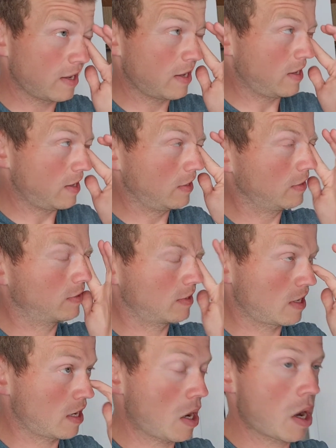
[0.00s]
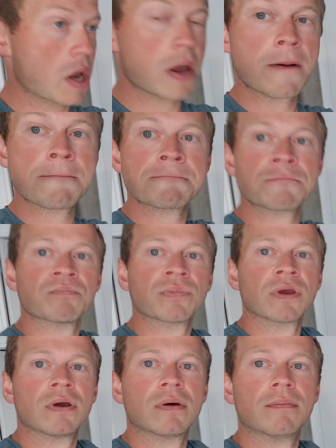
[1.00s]
is
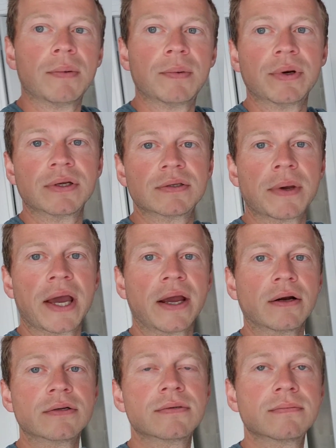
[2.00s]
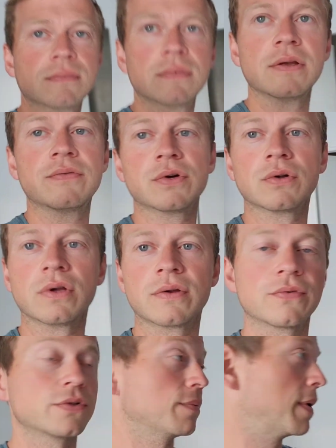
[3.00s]
maybe bring some hangers if you're
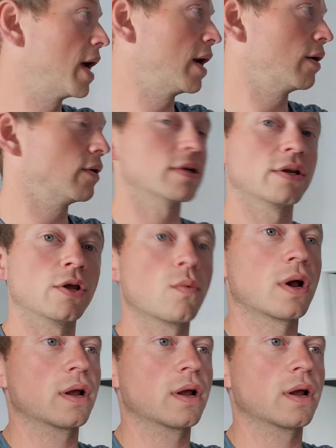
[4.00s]
looking for some hangers and you want